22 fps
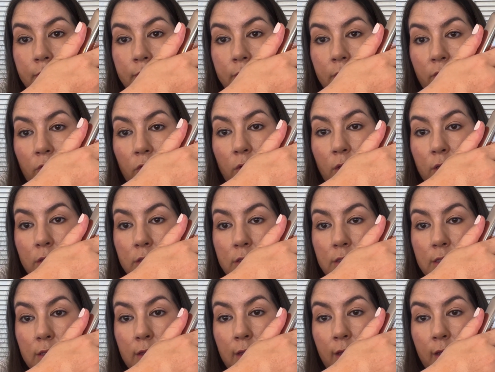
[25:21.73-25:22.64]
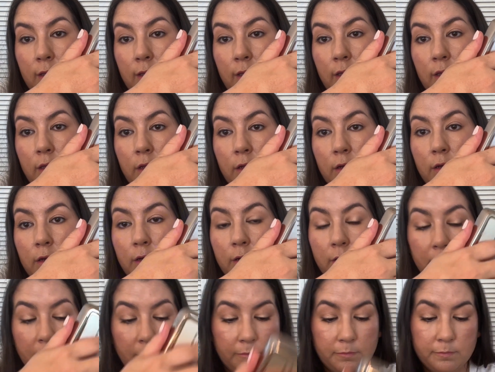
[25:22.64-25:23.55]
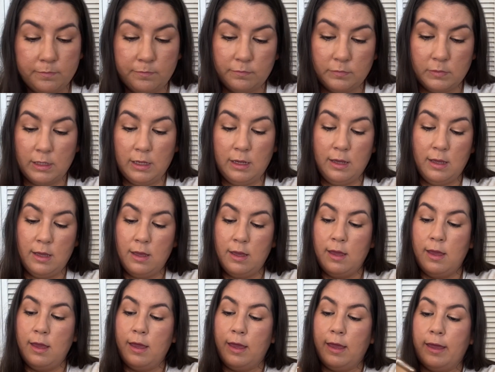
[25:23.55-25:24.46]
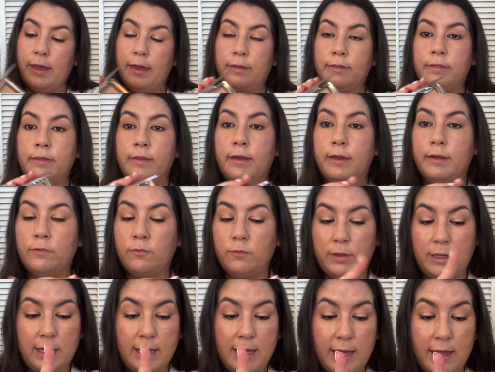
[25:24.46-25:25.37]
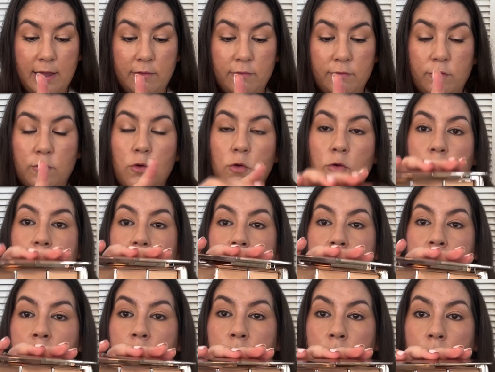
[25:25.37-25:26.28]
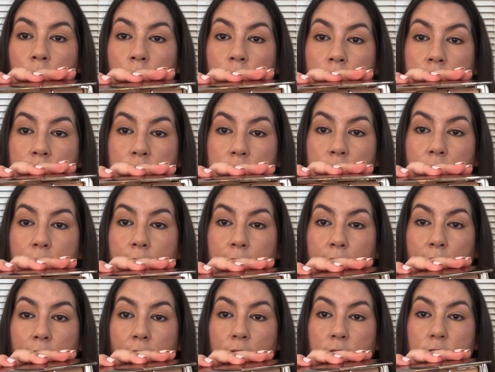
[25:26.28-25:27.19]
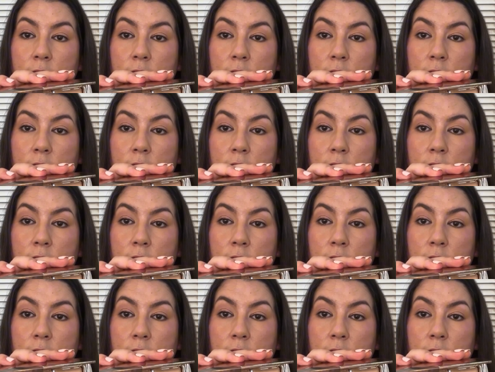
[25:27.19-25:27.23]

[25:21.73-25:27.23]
You can see that here. And then we have Golden Bronze Light.